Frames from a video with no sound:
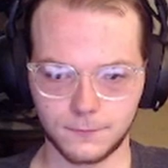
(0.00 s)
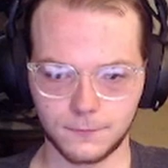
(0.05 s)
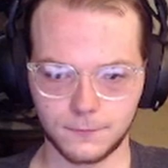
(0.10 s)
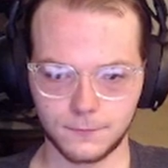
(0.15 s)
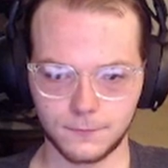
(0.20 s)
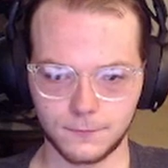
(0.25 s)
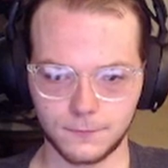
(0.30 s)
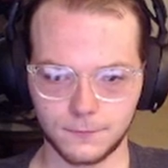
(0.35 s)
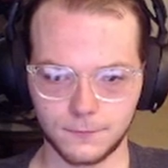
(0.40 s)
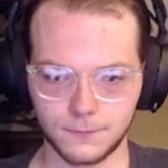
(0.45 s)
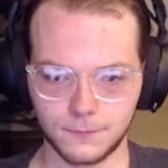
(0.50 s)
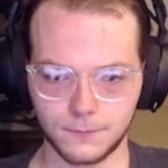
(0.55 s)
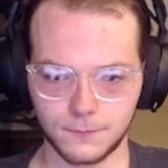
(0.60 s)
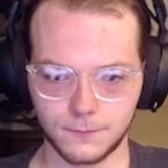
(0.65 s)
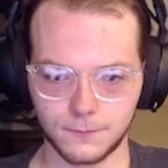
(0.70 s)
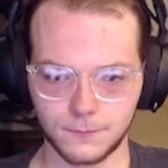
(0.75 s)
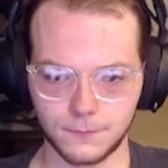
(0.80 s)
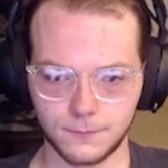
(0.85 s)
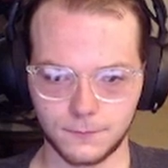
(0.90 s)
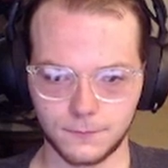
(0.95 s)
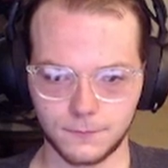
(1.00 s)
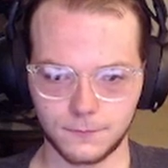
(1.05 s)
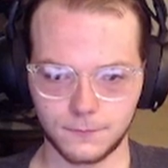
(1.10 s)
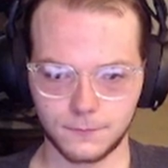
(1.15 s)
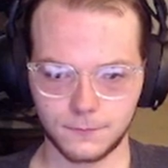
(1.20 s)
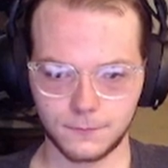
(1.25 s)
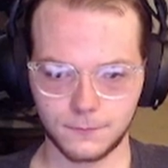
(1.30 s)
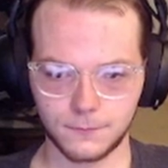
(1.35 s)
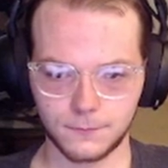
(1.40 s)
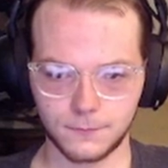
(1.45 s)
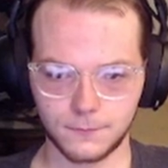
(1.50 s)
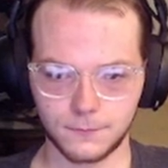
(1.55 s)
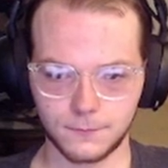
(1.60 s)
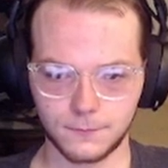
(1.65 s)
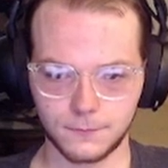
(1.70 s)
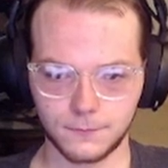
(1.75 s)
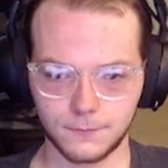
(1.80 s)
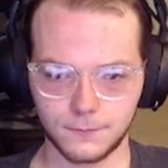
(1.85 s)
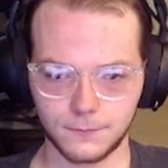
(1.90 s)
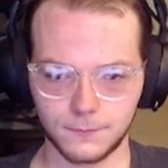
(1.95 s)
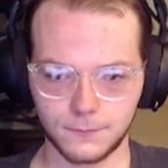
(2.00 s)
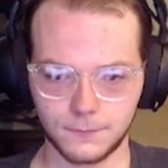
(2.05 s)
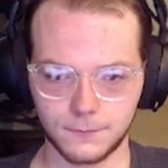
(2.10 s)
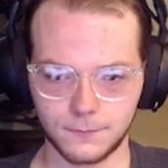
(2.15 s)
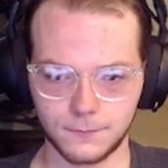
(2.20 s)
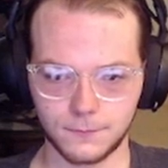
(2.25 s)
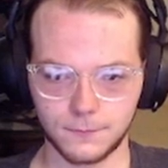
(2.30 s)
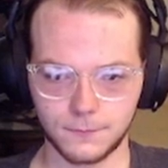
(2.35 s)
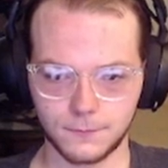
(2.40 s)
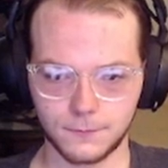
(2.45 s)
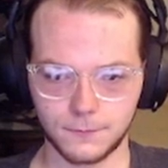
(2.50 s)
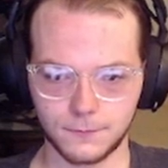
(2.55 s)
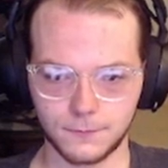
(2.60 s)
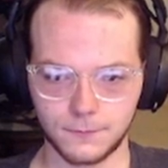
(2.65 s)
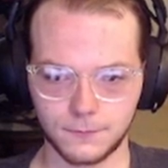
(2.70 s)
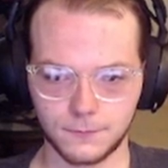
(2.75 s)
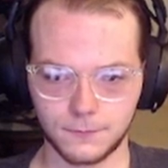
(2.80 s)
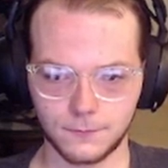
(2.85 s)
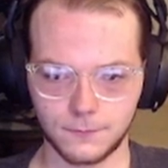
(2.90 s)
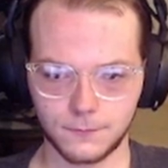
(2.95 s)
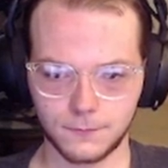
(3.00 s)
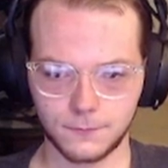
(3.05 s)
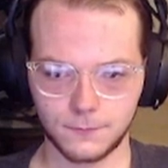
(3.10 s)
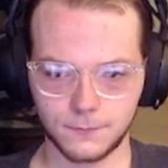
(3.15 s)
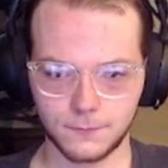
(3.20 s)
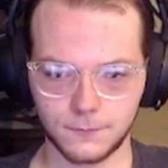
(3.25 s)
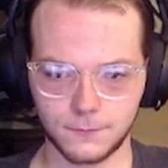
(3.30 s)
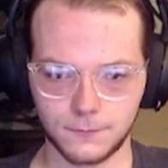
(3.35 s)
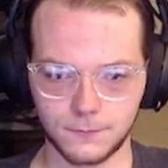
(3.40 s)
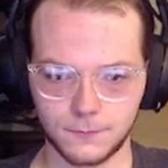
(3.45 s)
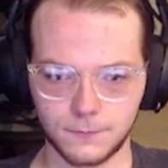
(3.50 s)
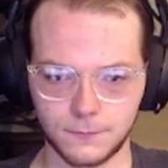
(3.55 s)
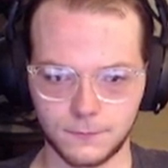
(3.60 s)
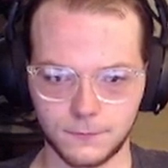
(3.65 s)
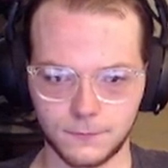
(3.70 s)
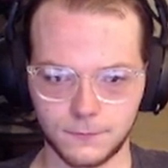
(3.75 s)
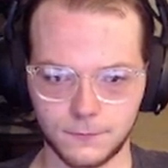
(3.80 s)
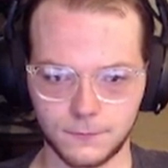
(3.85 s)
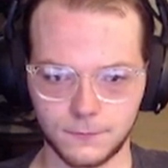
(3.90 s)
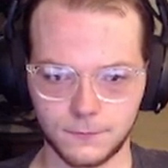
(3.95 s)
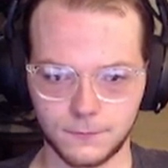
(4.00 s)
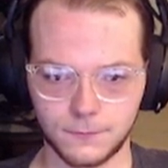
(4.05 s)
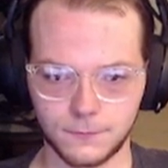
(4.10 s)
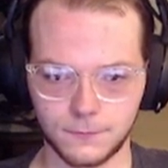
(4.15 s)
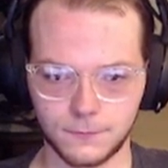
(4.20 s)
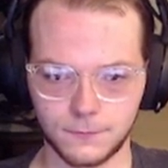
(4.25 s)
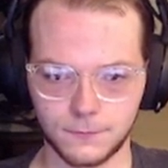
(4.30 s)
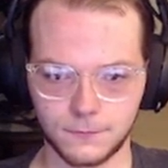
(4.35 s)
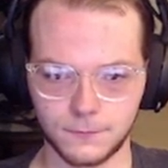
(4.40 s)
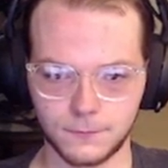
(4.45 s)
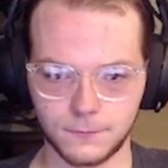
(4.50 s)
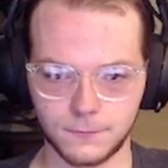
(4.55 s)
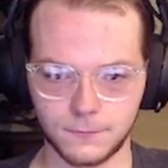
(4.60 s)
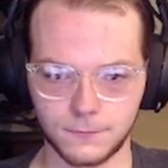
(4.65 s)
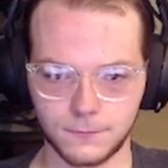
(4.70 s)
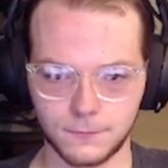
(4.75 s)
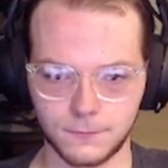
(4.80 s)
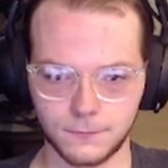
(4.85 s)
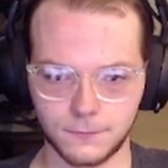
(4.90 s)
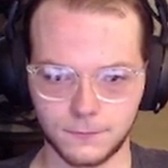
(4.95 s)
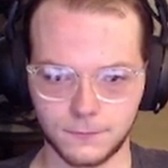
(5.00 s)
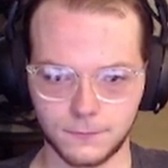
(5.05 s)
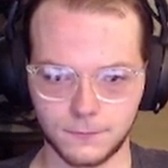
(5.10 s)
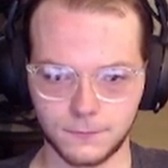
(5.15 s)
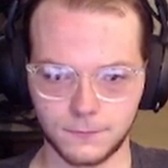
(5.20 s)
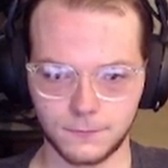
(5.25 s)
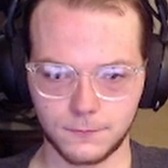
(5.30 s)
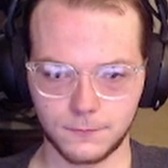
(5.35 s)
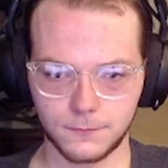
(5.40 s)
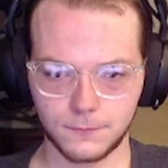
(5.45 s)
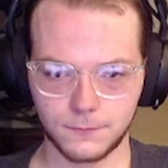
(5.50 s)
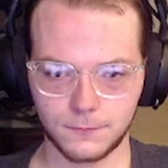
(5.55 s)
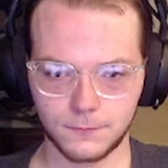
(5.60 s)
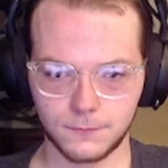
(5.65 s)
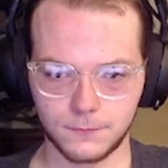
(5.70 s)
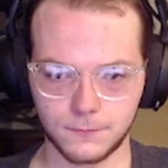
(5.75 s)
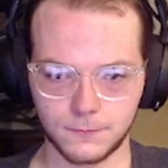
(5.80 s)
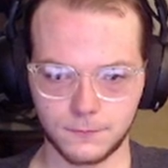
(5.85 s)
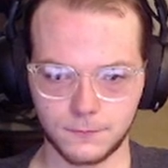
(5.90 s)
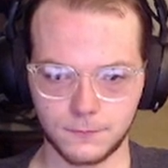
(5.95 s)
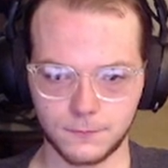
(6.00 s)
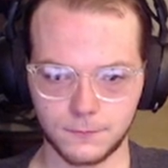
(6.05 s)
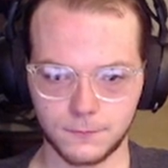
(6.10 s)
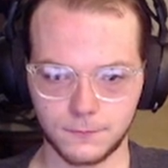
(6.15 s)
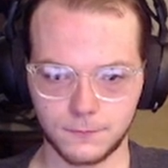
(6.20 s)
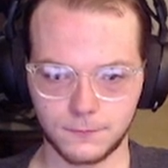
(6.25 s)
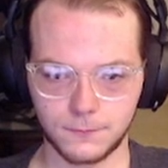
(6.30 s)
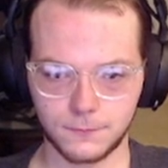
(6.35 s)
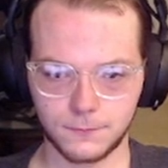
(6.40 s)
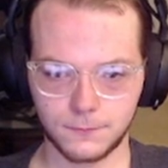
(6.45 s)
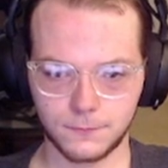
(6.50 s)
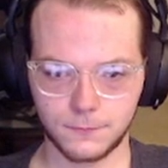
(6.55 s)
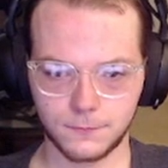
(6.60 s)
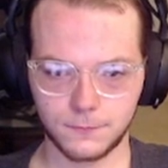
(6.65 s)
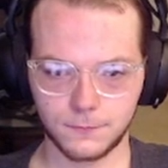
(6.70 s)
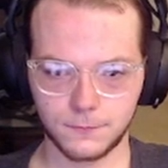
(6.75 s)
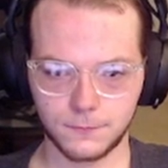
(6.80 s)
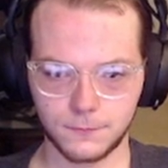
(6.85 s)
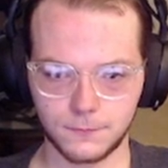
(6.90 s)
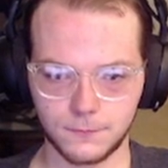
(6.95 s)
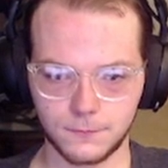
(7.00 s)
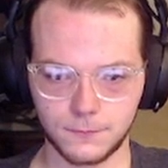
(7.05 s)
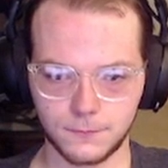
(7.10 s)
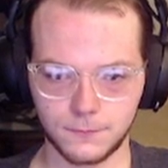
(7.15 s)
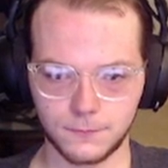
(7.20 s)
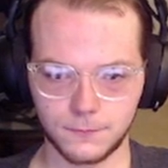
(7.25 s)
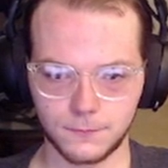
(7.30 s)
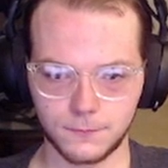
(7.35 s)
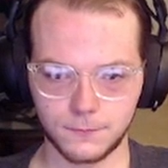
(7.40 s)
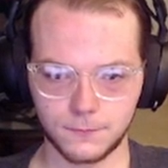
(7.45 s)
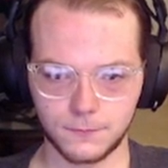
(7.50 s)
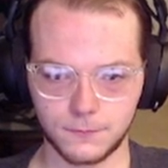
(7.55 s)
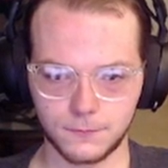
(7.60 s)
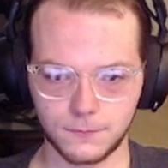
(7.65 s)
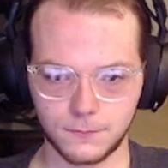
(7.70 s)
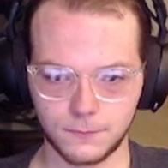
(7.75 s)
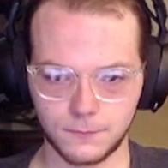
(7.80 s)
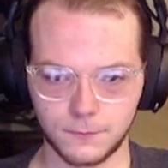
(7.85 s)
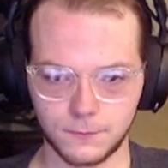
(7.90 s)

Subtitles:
(not speaking)